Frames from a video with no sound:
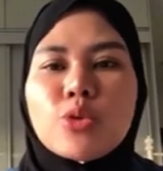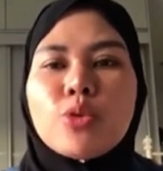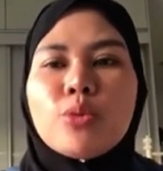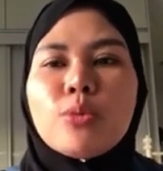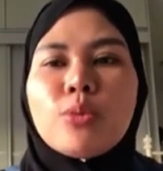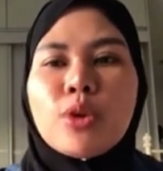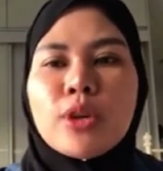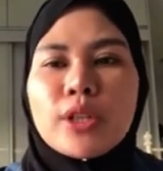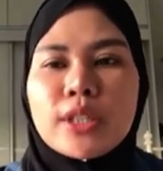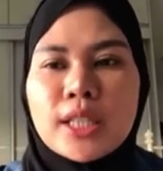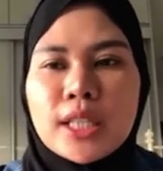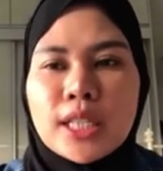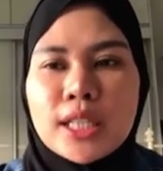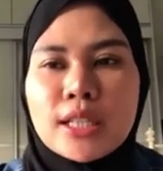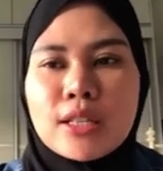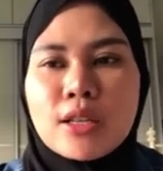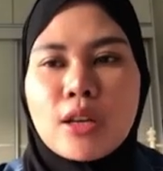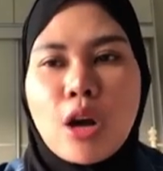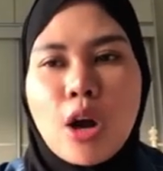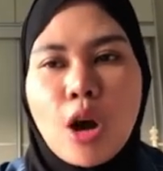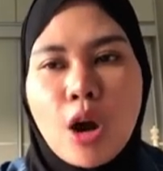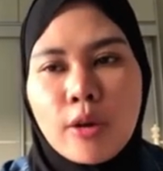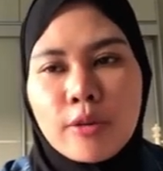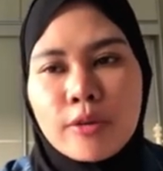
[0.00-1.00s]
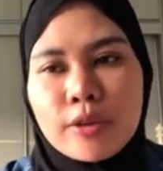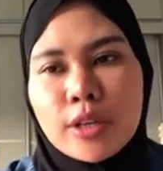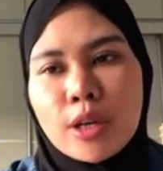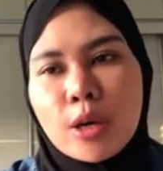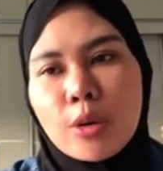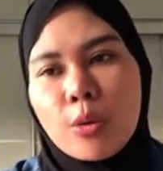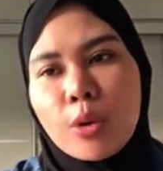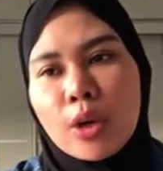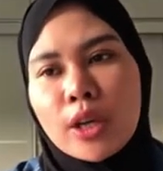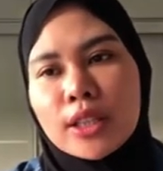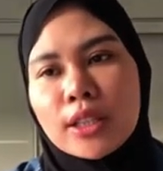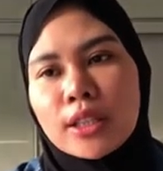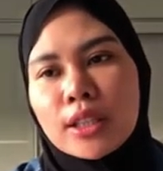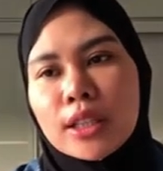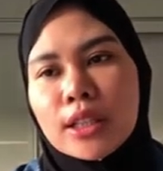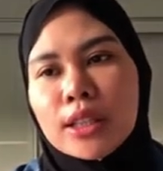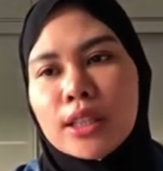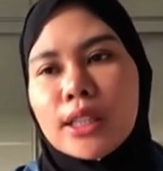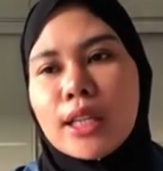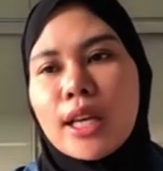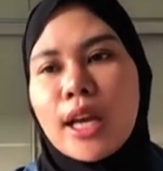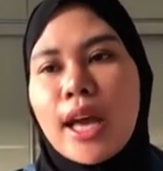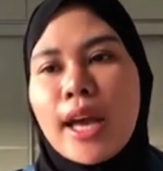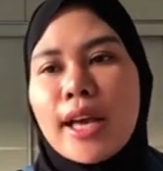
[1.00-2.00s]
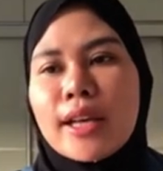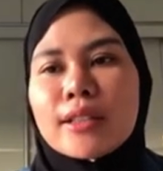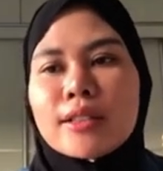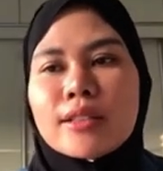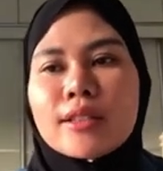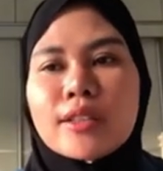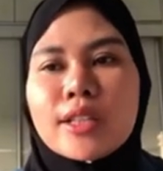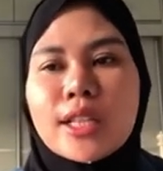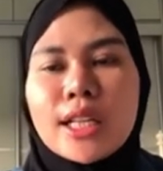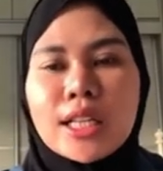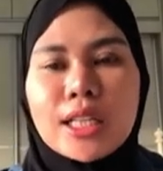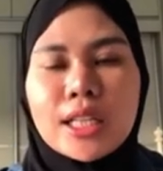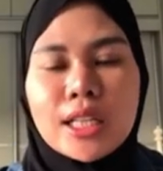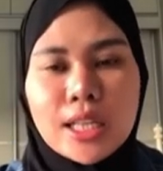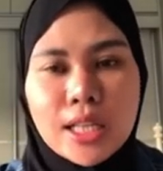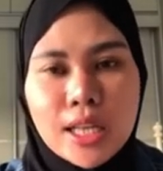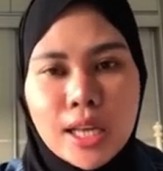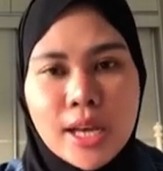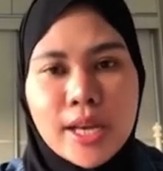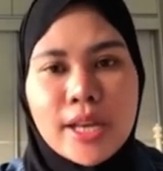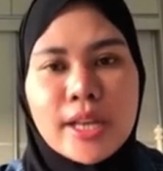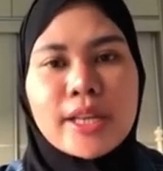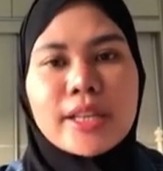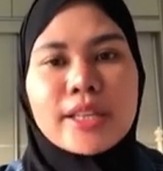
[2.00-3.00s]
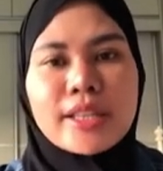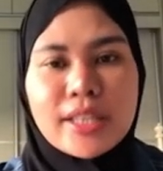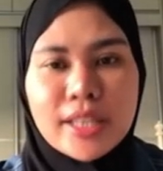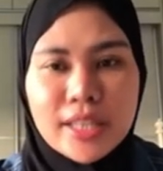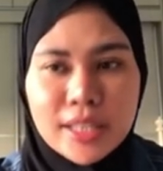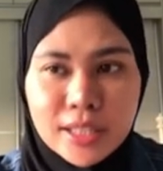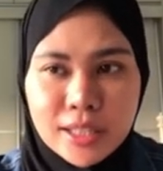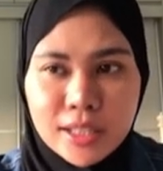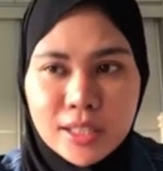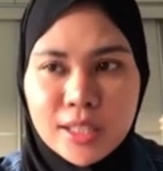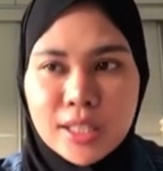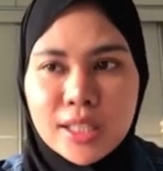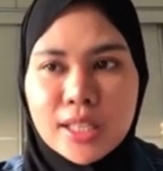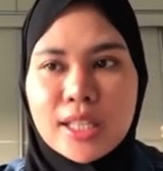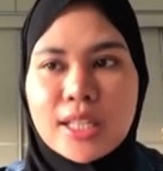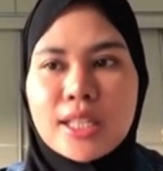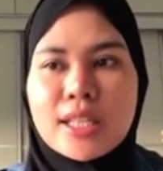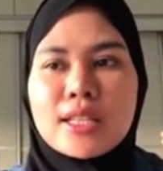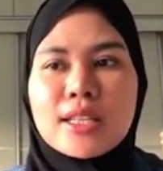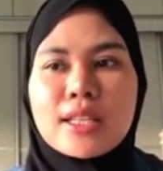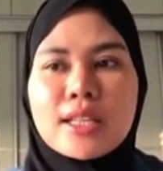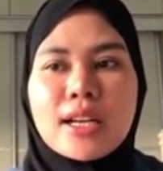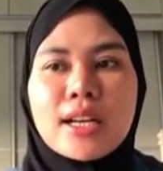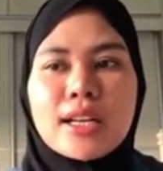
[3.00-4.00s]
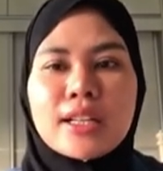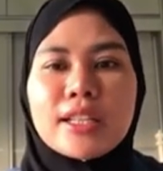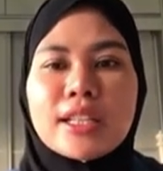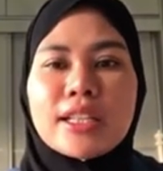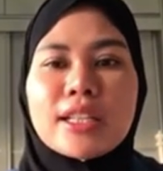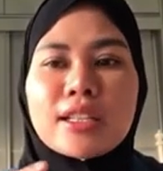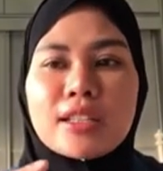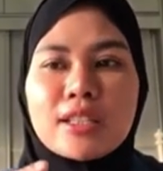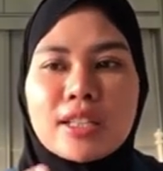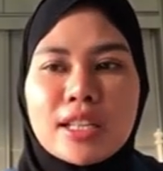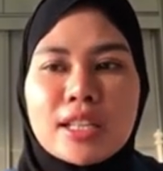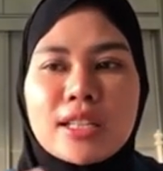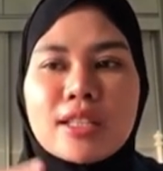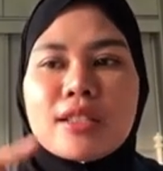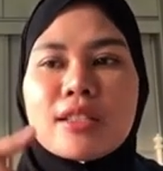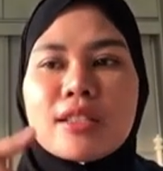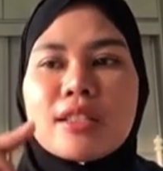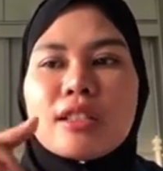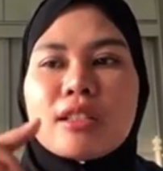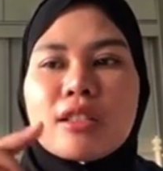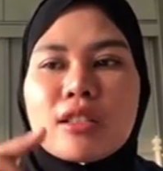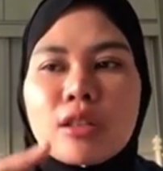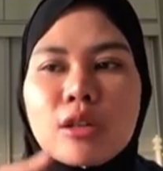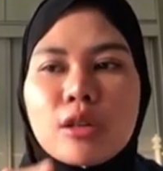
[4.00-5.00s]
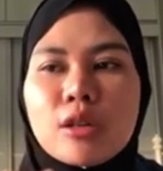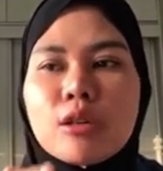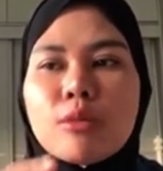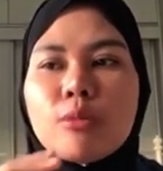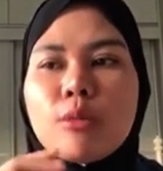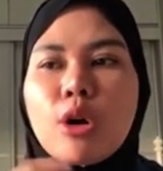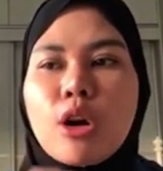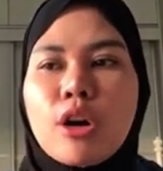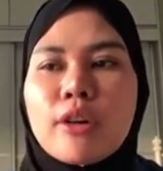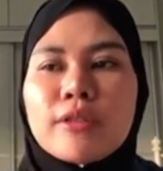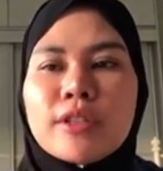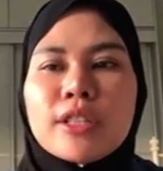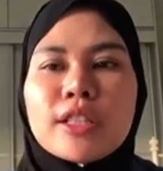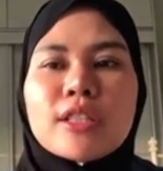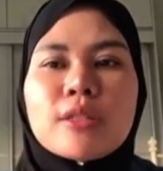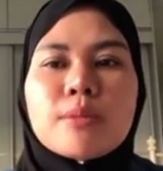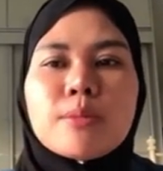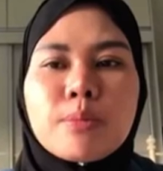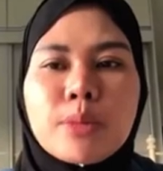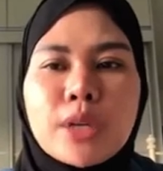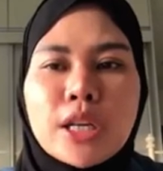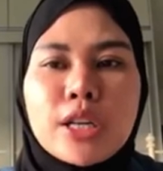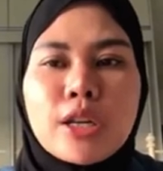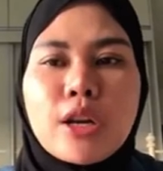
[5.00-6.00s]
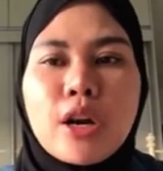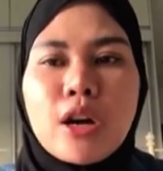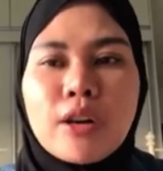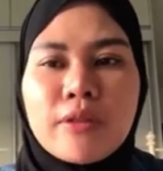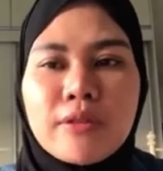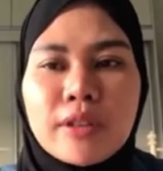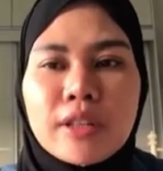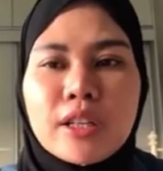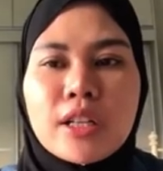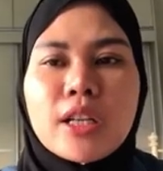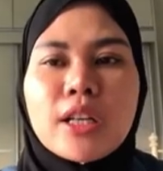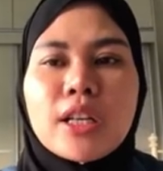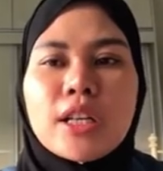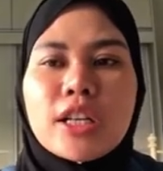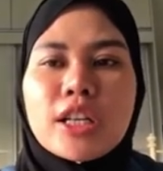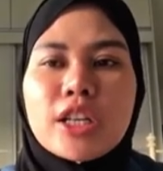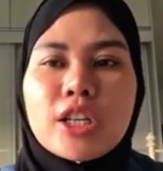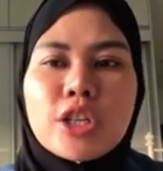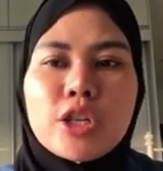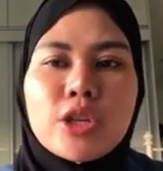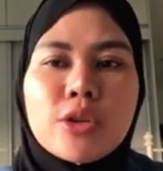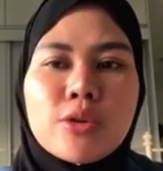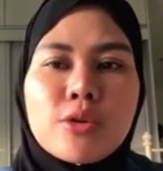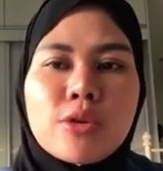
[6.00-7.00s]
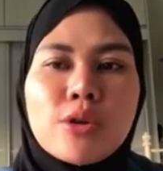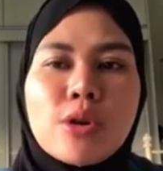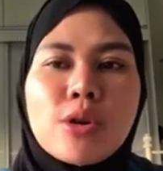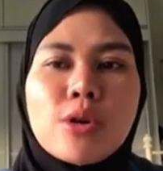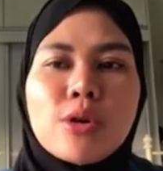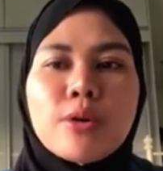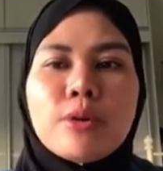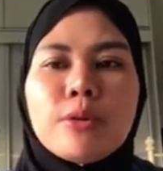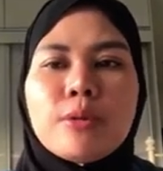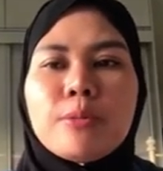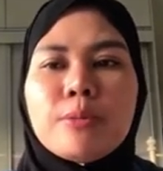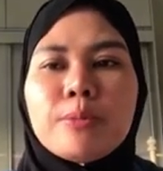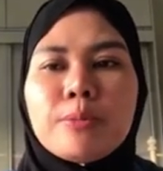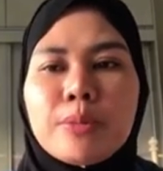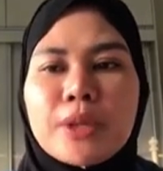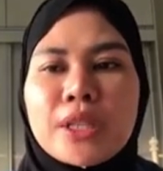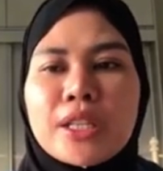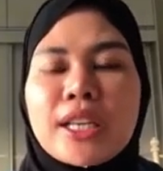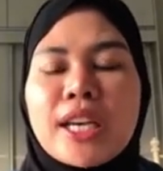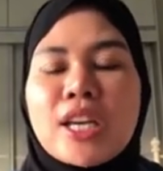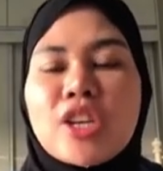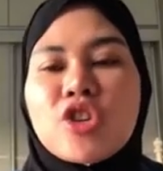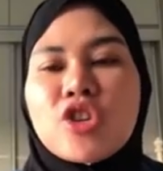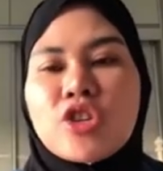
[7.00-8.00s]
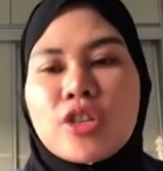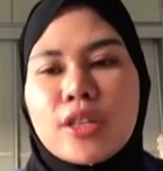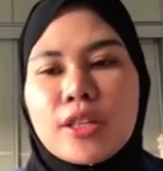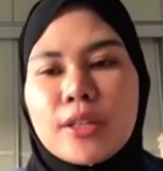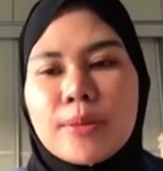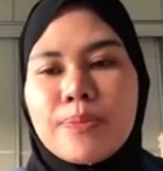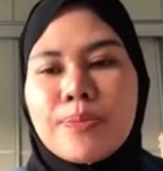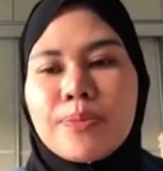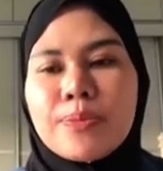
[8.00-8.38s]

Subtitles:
bodies of the water has greatly increased the scope of the speed of eutrophication.